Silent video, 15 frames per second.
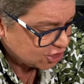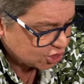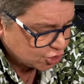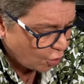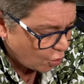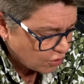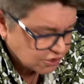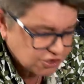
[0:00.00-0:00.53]

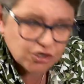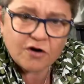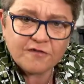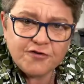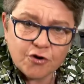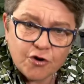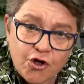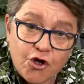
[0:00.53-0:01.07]
stalks
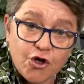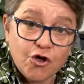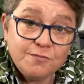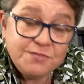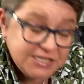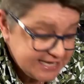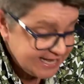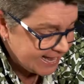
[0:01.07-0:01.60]
of your
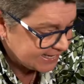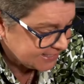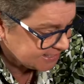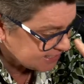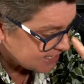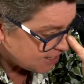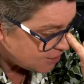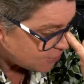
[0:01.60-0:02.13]
herbs,
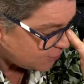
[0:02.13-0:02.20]
yes.